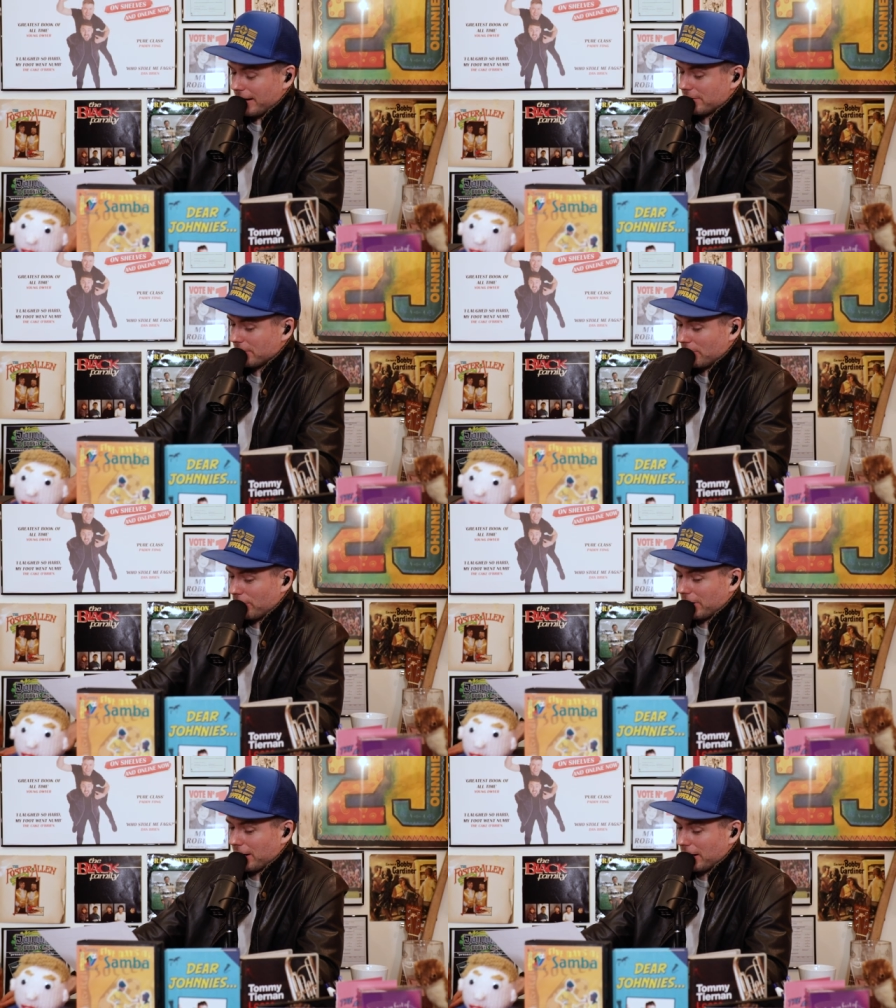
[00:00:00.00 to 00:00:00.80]
and I said,
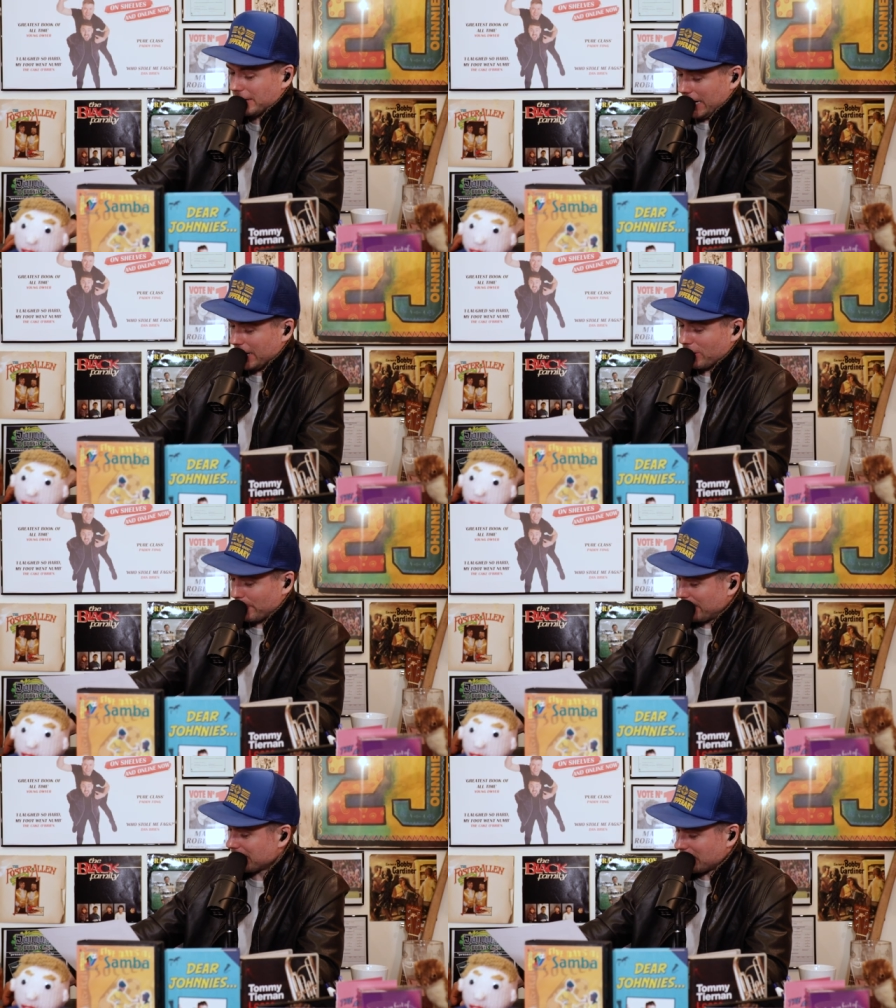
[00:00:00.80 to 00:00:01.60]
look, I'm not telling you
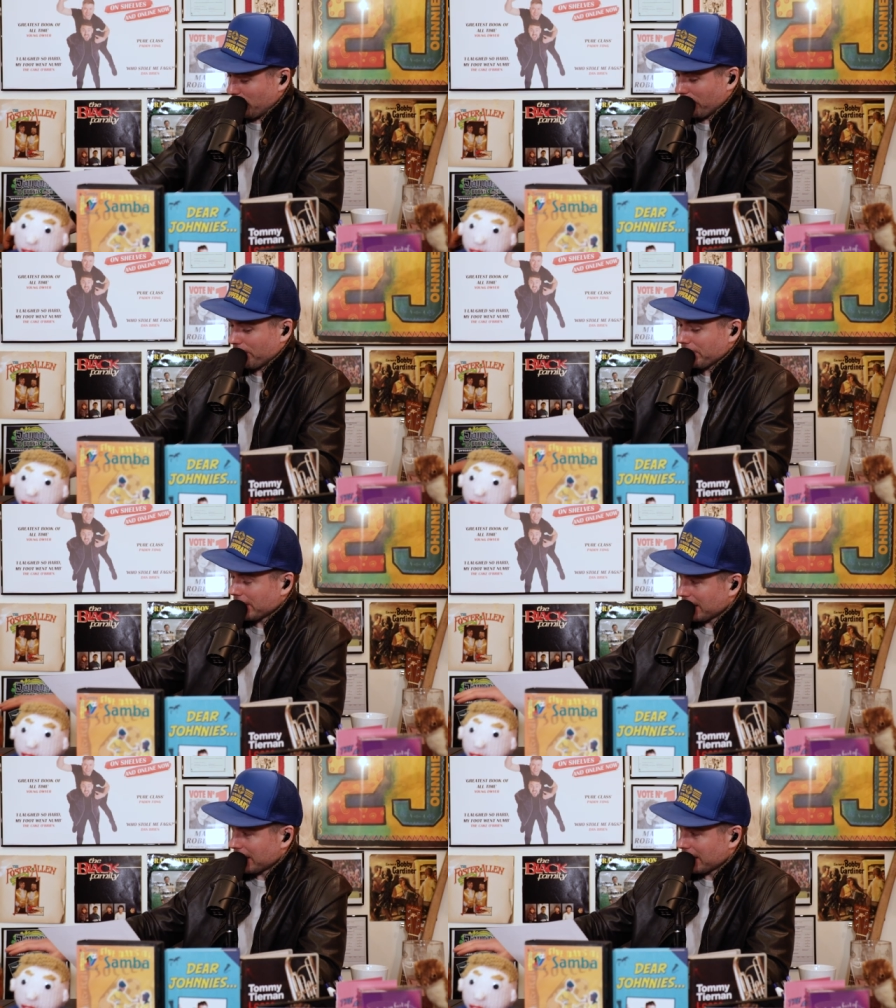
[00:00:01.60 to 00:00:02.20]
your business, but